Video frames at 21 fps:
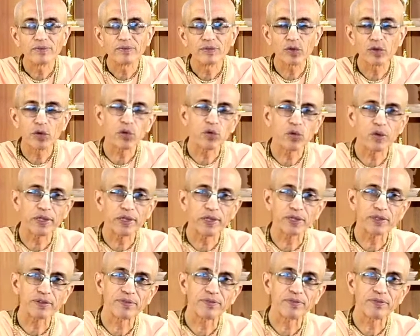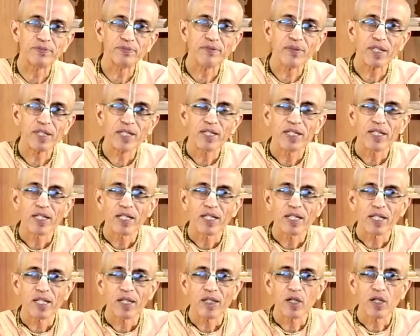Good question.
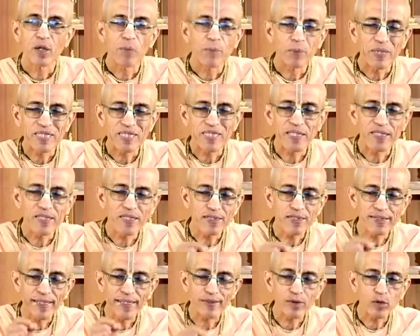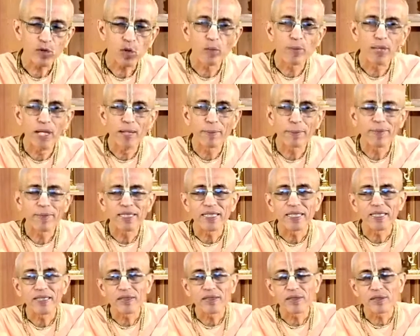Now, please understand coma
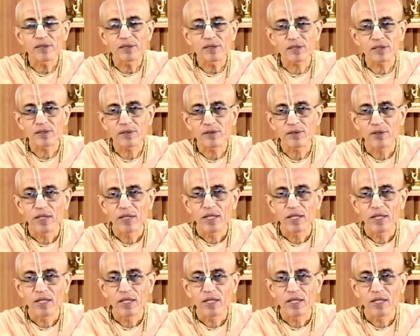means